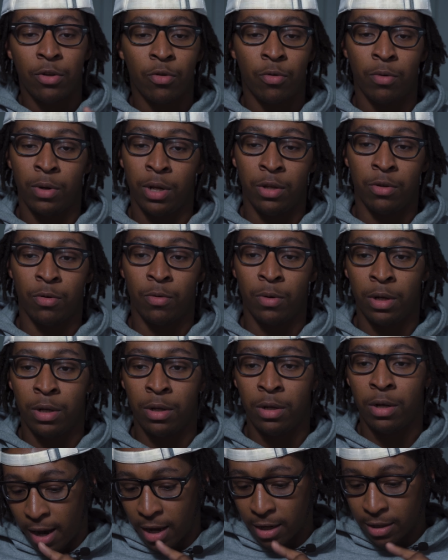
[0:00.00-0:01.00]

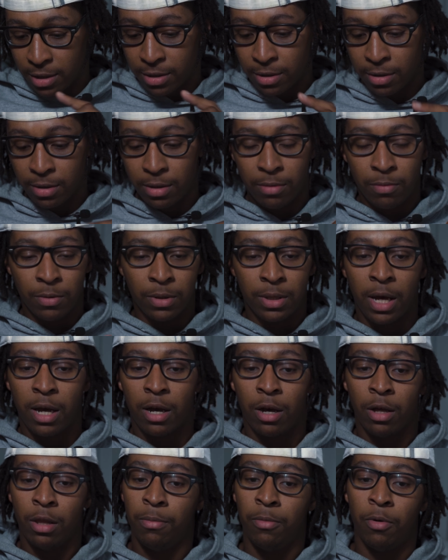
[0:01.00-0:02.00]
2020. Honestly, with
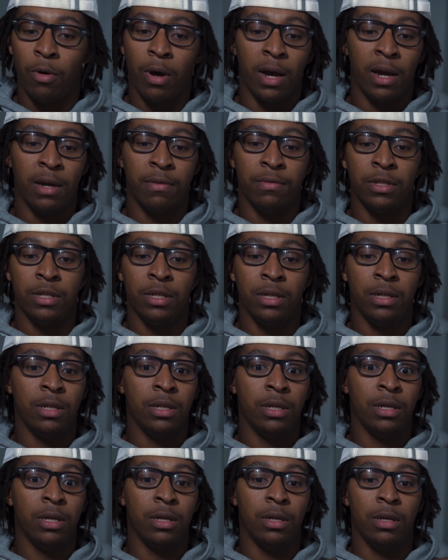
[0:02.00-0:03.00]
that color mode, I've
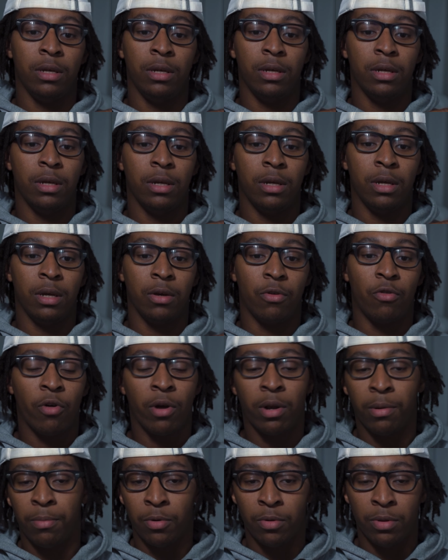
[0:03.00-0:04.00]
seen a
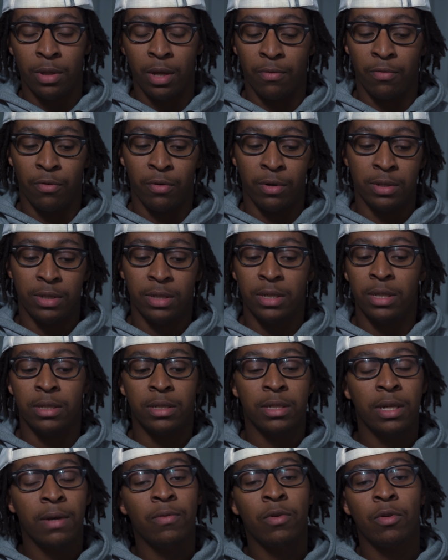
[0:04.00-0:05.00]
incredible difference. And
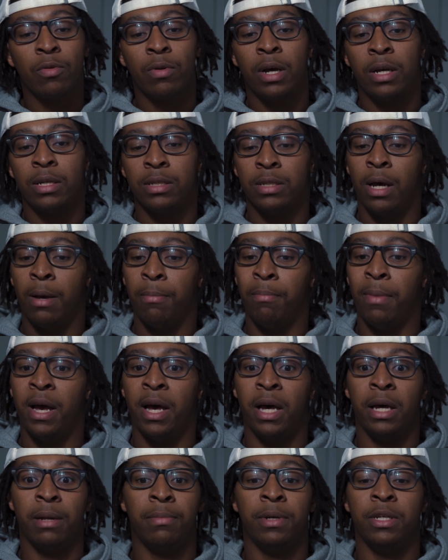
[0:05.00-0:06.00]
709 is not
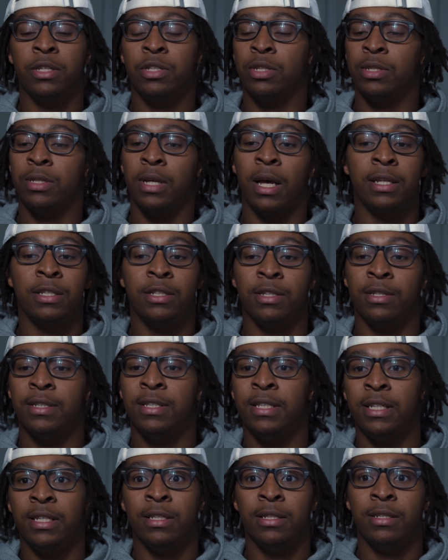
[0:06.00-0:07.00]
bad, but I
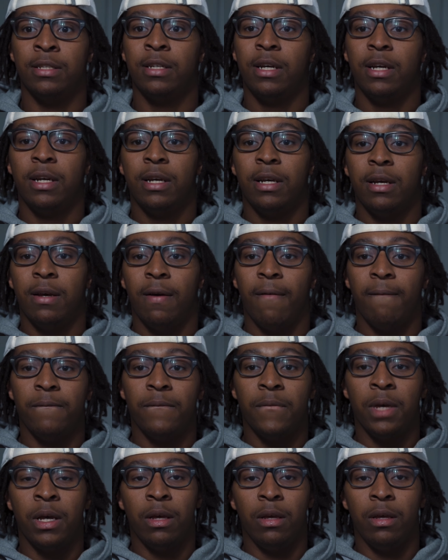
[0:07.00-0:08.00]
just seen
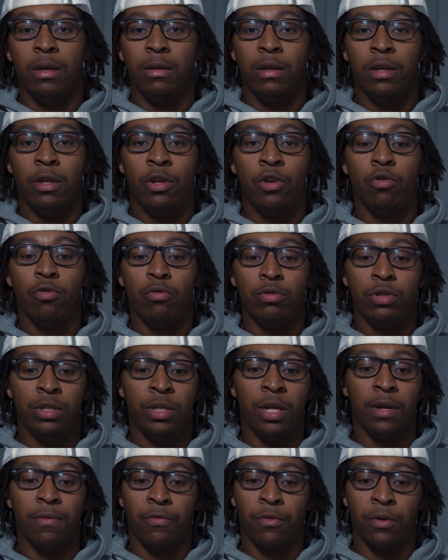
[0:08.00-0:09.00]
a huge
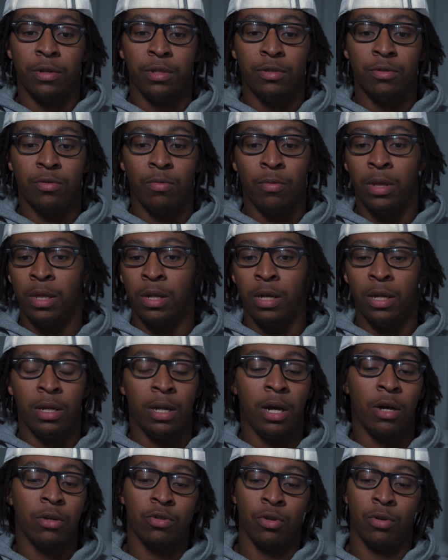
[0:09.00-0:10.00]
difference within it,
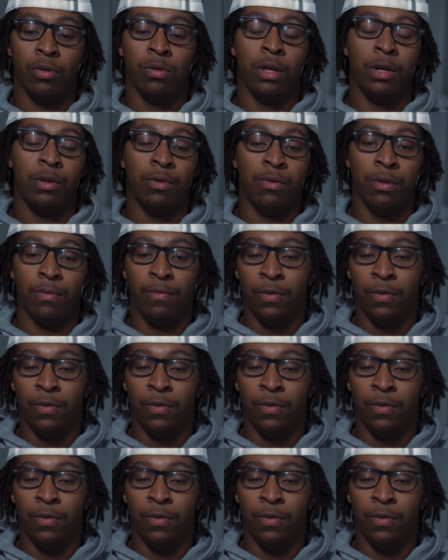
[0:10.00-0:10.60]
and I'll show you later in the